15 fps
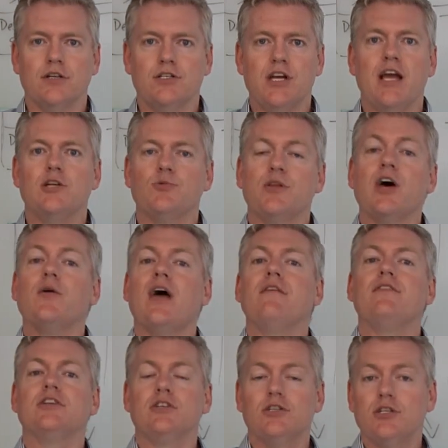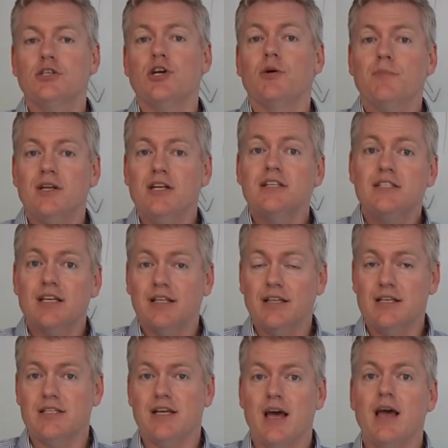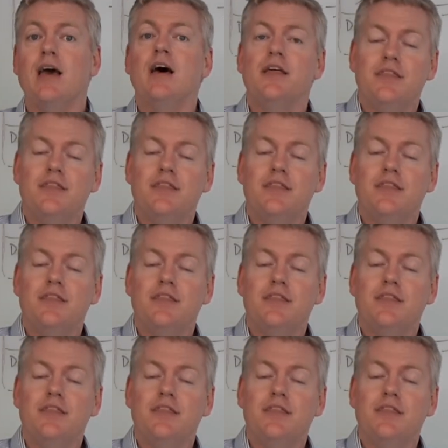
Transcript: change without having to deterministically say